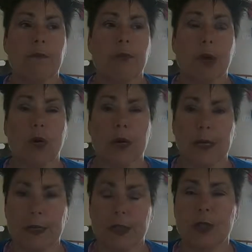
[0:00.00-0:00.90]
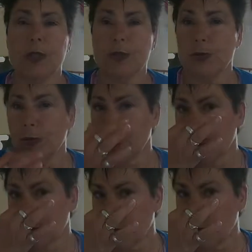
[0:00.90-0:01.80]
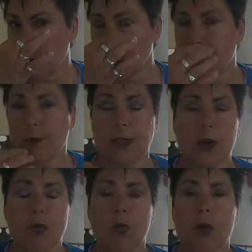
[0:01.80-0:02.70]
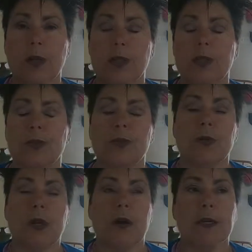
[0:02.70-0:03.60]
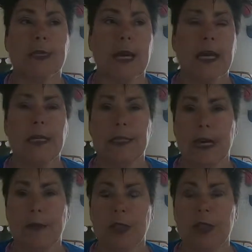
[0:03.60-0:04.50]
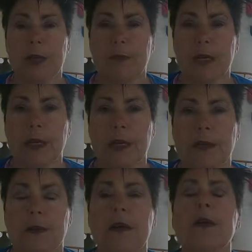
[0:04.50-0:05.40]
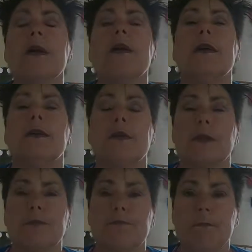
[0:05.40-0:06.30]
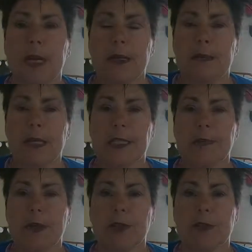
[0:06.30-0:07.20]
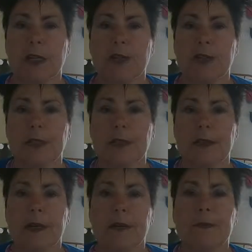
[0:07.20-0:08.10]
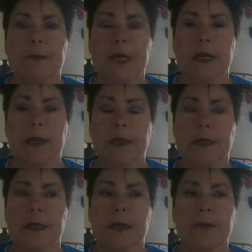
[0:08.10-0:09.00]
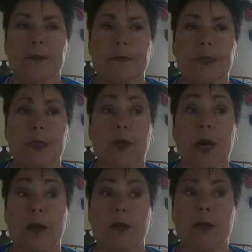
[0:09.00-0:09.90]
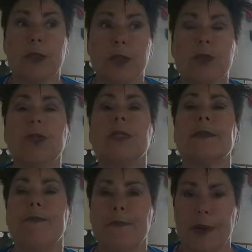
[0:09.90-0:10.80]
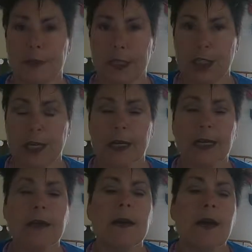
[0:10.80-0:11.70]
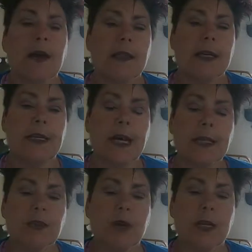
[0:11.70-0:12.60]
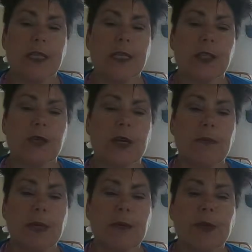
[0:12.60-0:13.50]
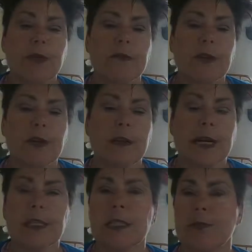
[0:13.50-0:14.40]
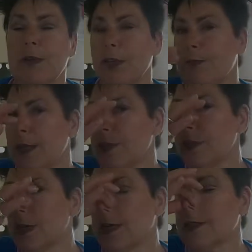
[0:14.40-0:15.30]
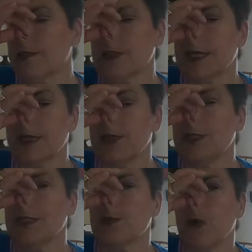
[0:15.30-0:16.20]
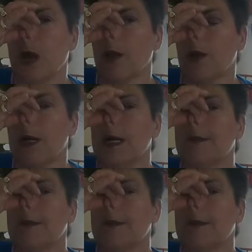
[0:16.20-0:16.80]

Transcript: blow into your nose. We don't want to cause any damage in our middle ear. There's many small structures in there, and so I urge you, just very gently. The next one is the Toynbee maneuver, and that's just when you pinch your nostrils and you just swallow.